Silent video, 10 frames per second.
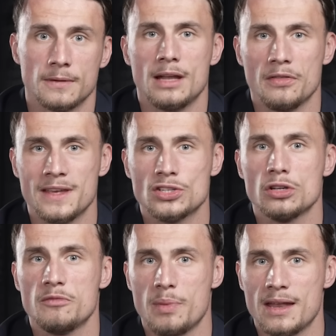Now this could
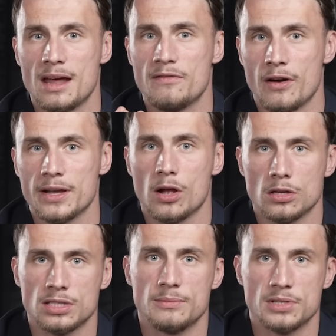have been a very
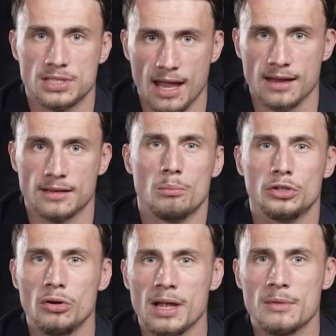costly mistake, but
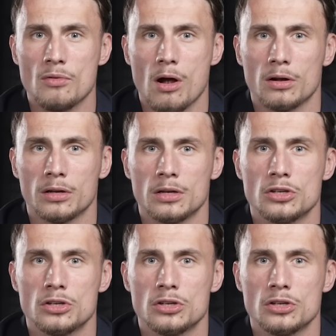don't get me wrong,